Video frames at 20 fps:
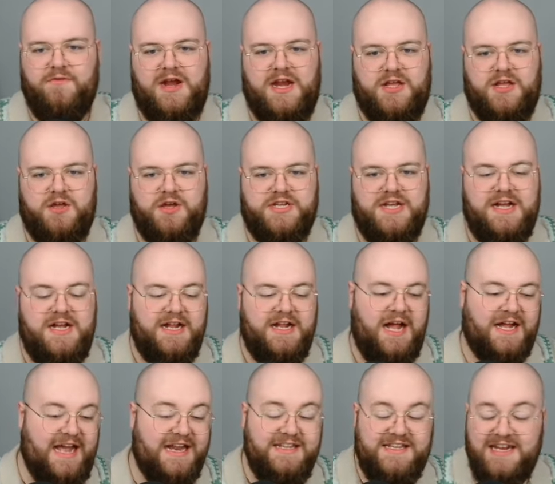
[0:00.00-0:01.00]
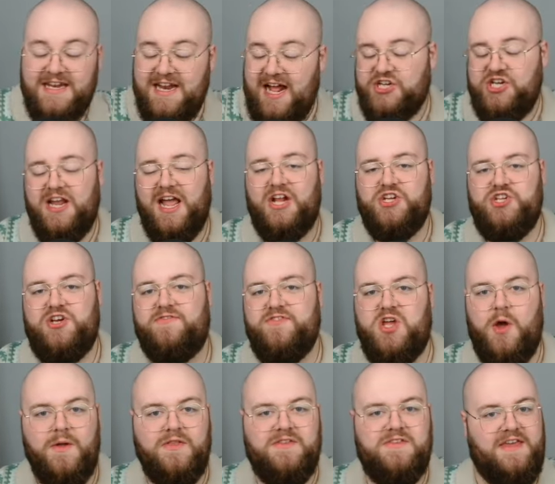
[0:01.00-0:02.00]
really good. Again, didn't actually get a chance
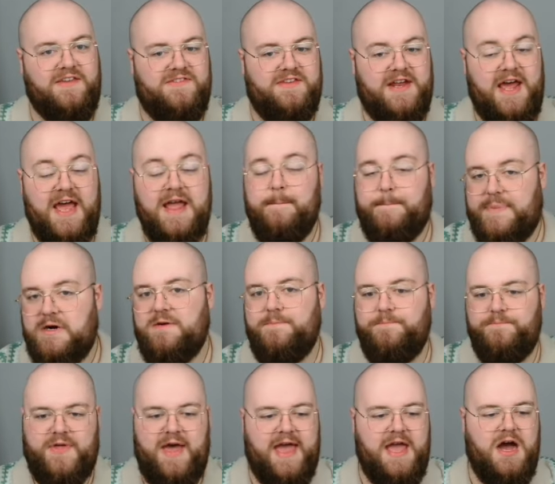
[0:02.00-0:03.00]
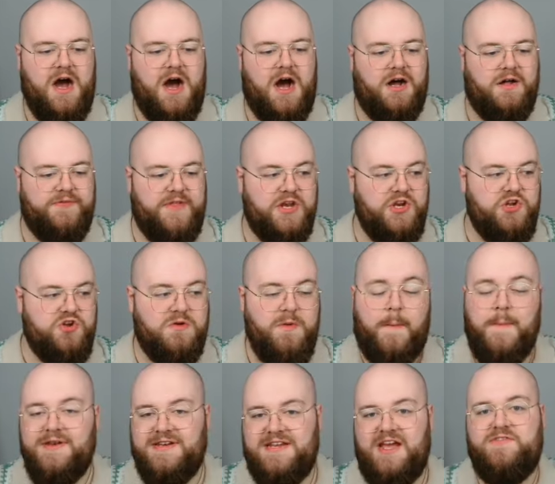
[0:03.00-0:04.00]
to go into these today, but they do come
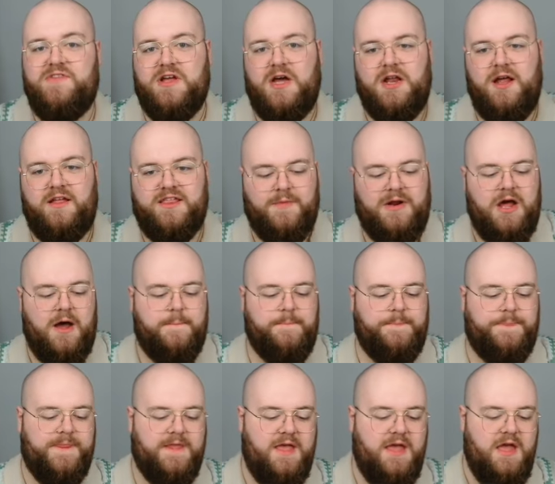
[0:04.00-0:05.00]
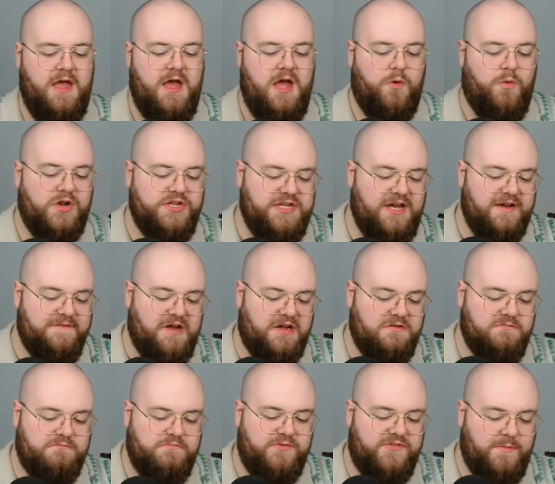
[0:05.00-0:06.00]
up in testing. I like them a lot. One
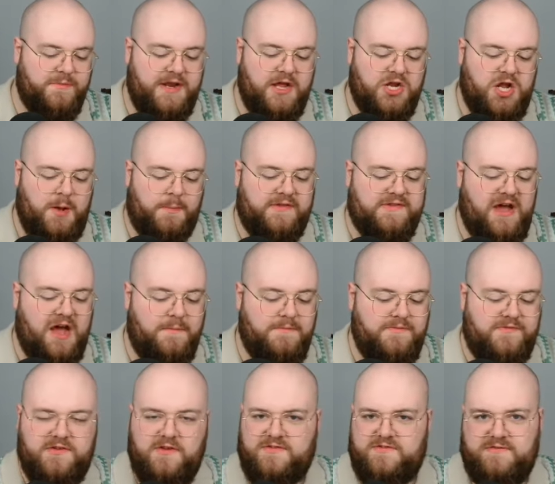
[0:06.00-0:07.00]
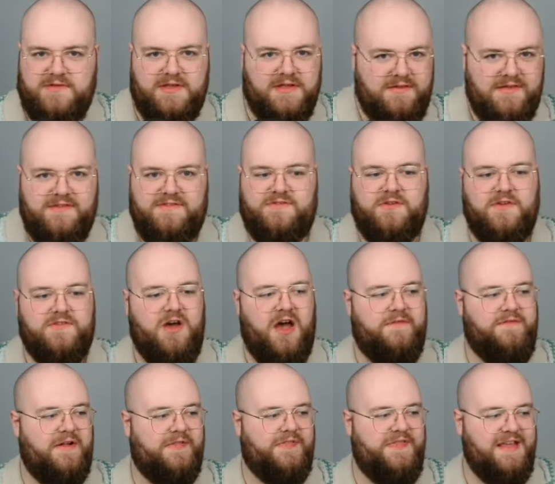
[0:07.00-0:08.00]
Typhon, summoned it a couple of times, does
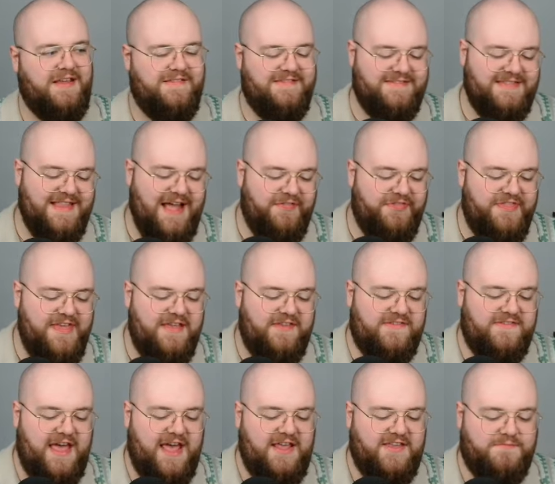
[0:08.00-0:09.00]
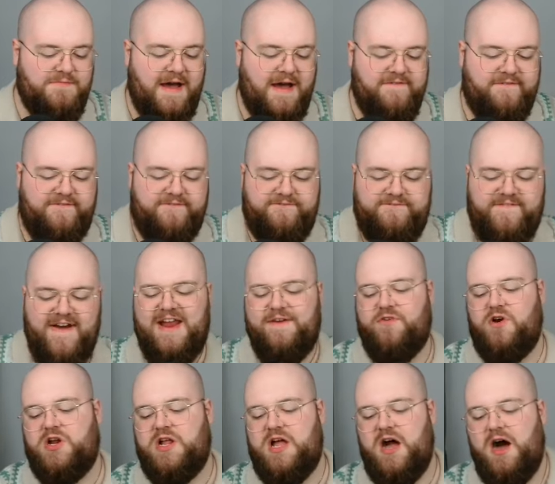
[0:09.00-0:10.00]
Typhon things. Now this is my
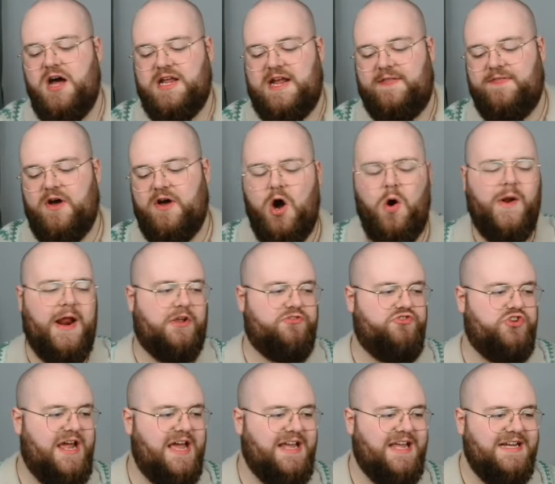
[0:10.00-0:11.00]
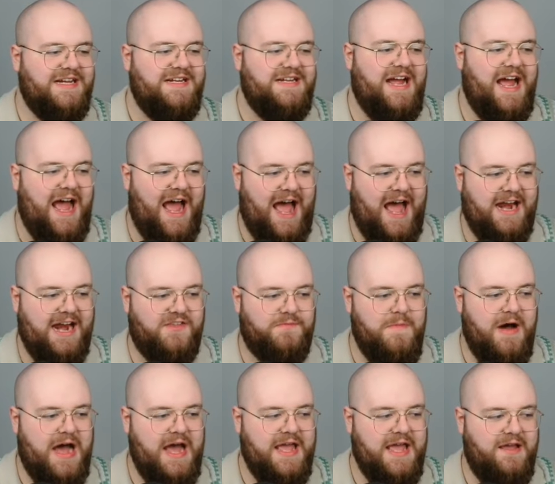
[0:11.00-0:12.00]
favourite card in the whole extra deck, and it's
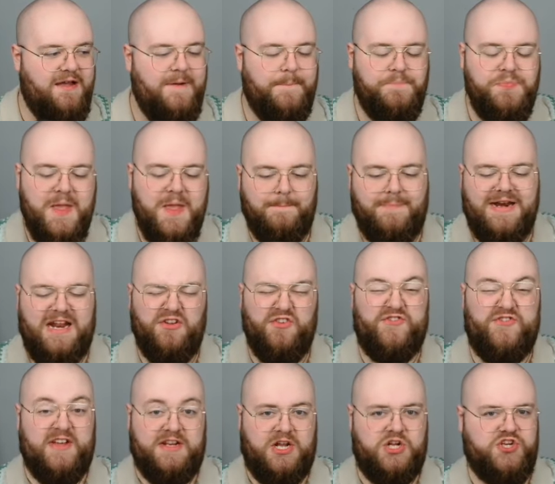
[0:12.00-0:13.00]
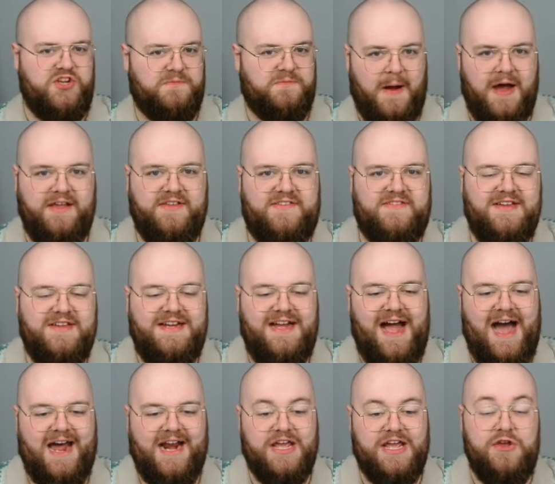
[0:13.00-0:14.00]
my little signature spice,
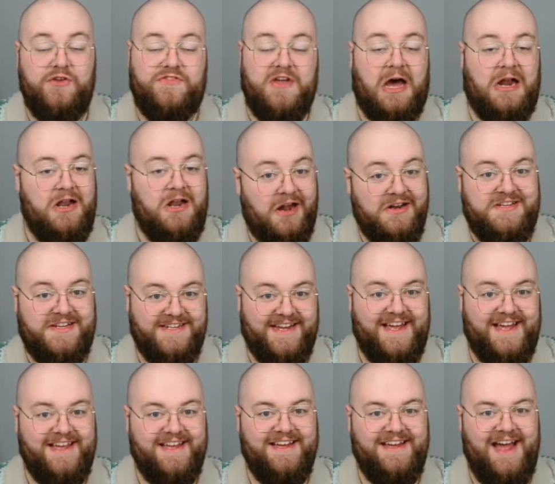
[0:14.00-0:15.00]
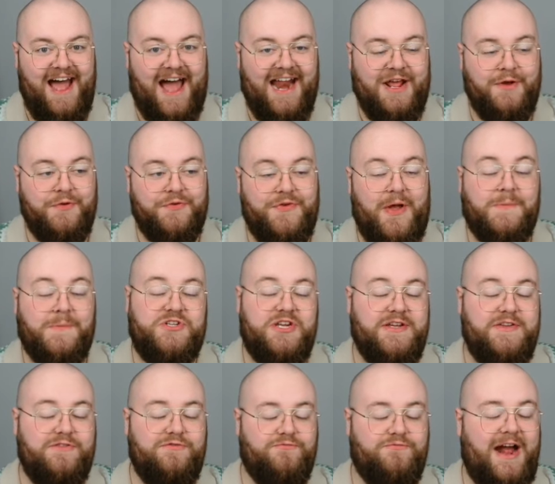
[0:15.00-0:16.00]
and I used it a lot today, and it was
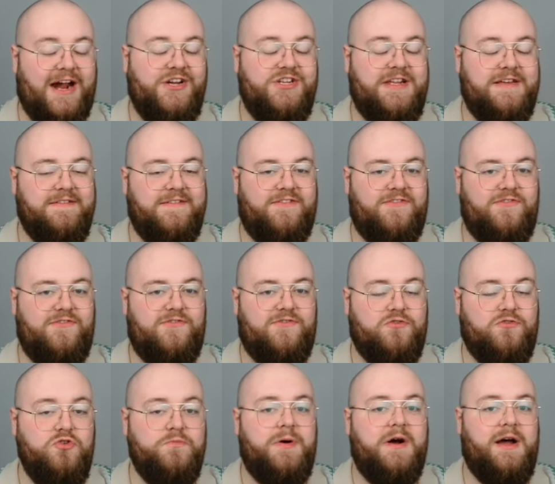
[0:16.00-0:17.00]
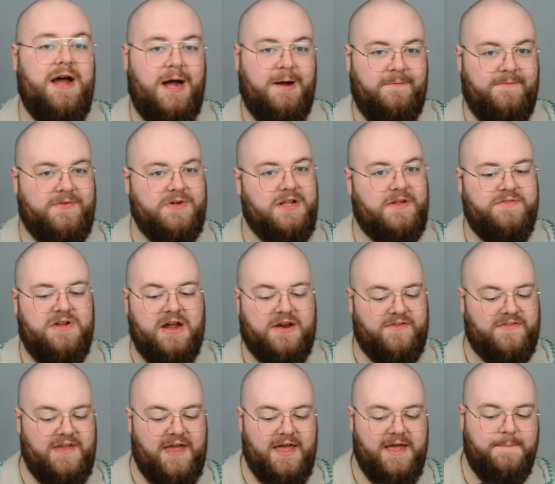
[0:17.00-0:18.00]
actually super helpful, I've got
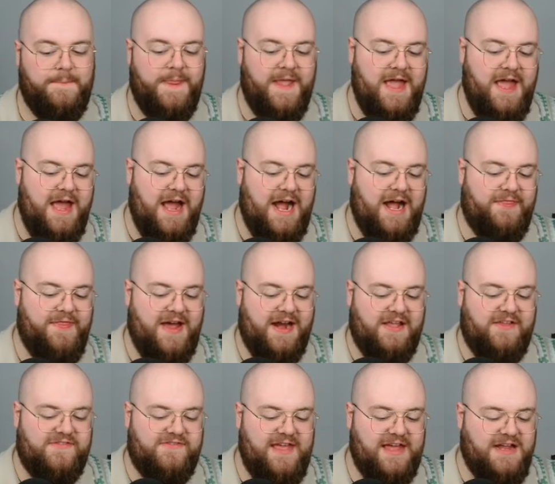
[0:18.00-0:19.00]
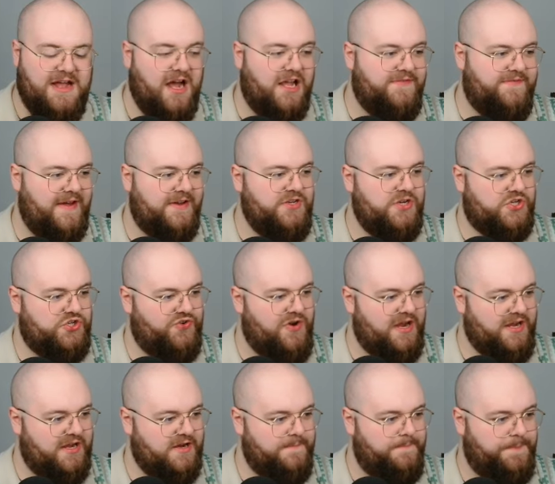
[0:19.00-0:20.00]
to say. And that is Snake Eyes Vengeance
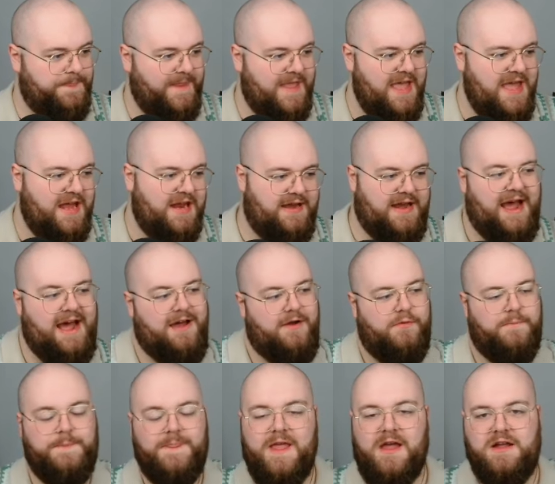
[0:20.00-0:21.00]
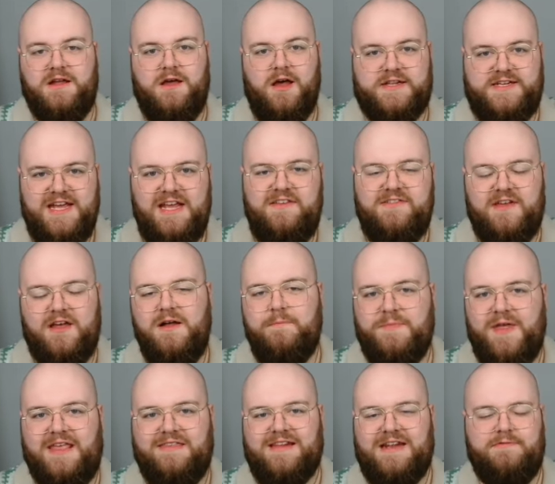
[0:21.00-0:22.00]
Dragon. Now, Cartesia
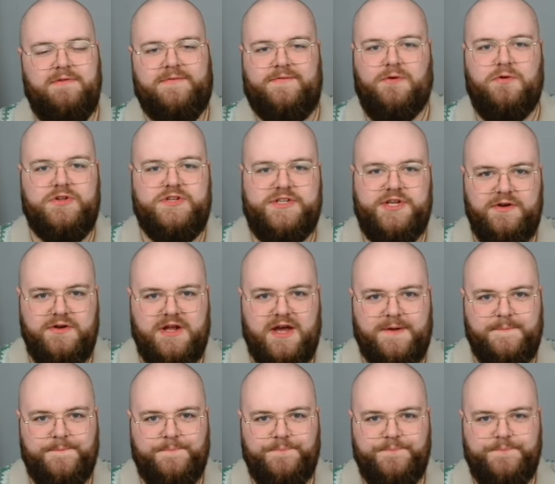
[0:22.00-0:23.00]
is a level 4 tuner.